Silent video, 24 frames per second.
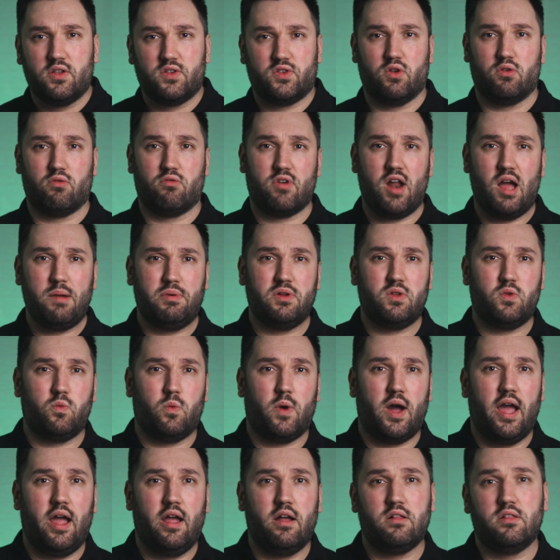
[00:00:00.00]
so grab it
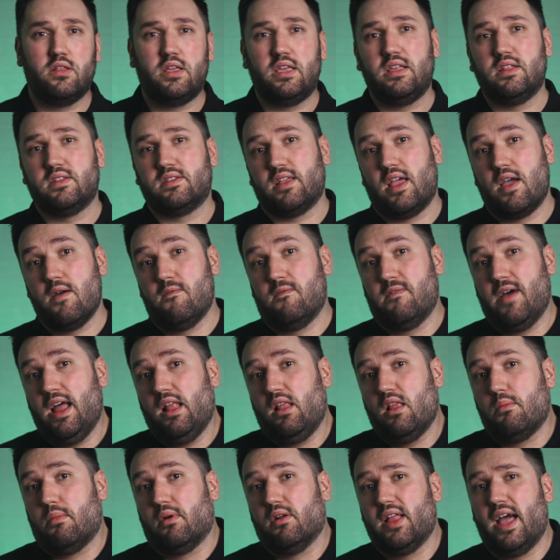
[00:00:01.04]
while it's
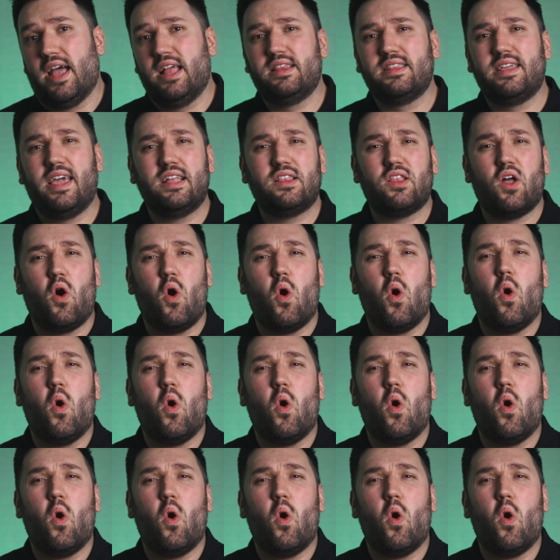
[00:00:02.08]
available and get